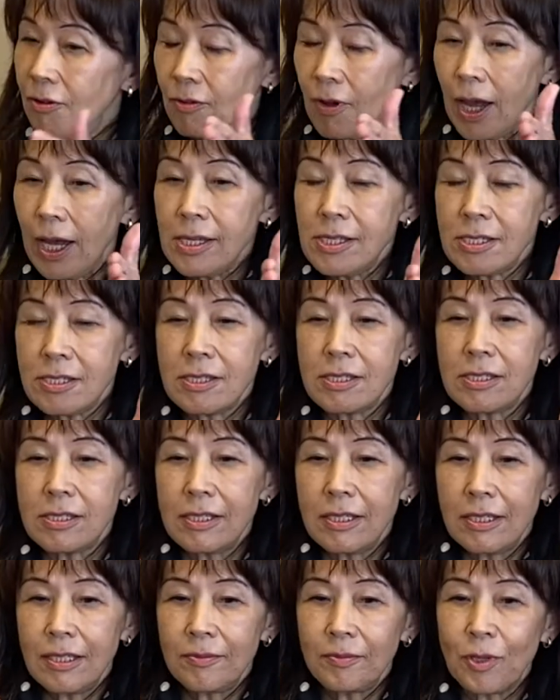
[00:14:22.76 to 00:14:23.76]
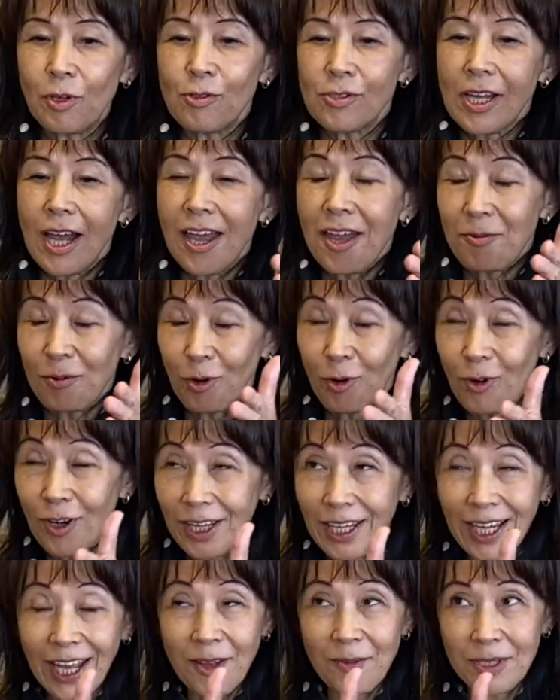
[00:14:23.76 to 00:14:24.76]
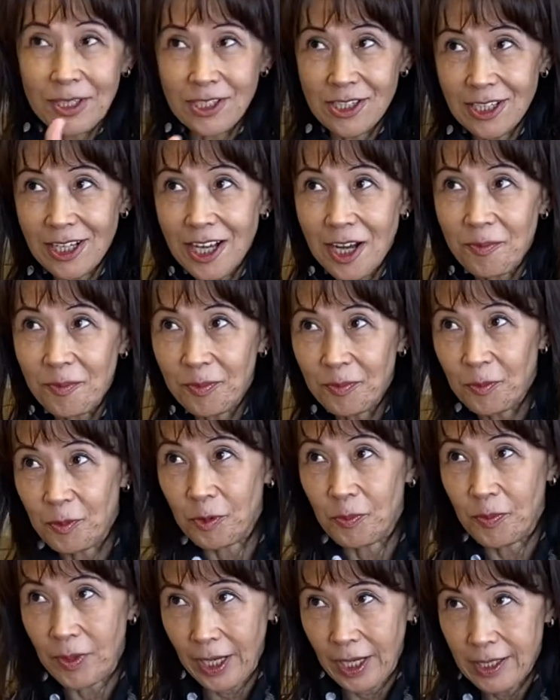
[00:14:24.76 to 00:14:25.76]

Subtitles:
I just because I have already have a job to play,